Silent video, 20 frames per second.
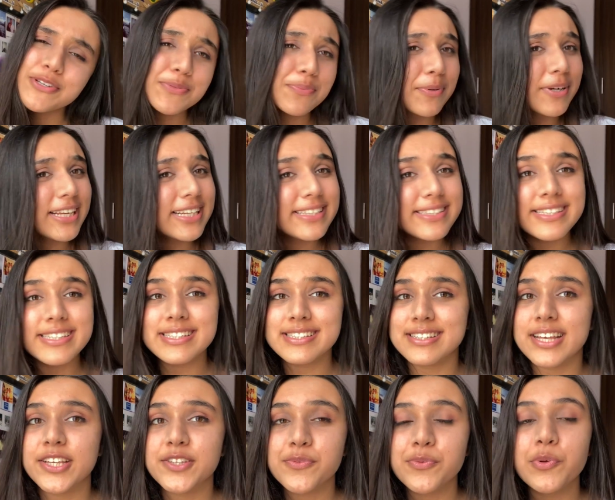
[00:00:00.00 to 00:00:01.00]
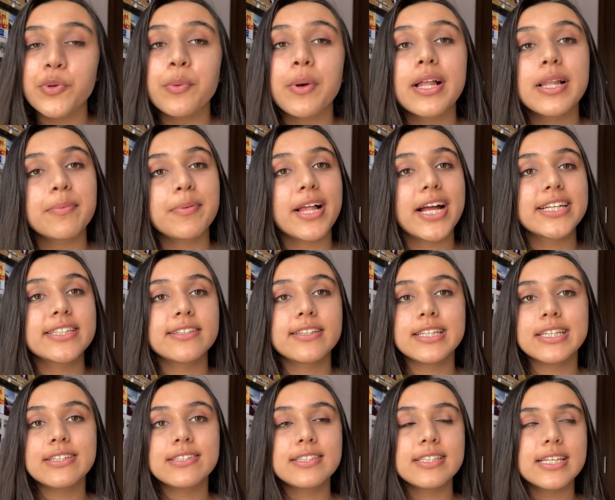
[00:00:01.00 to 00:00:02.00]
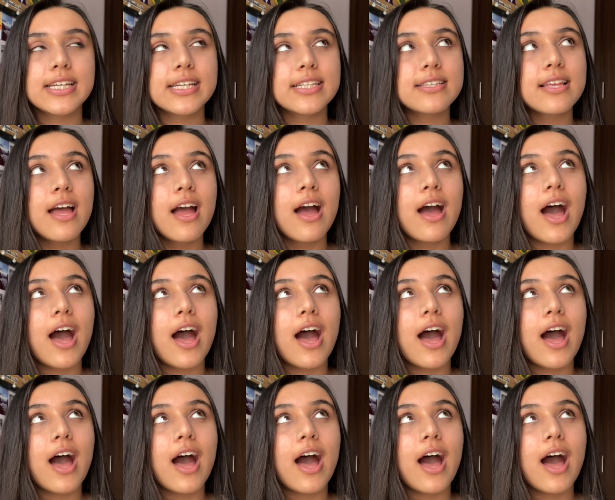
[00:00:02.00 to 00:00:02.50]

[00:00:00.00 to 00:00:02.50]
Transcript: was pretty successful while applying to the UCs.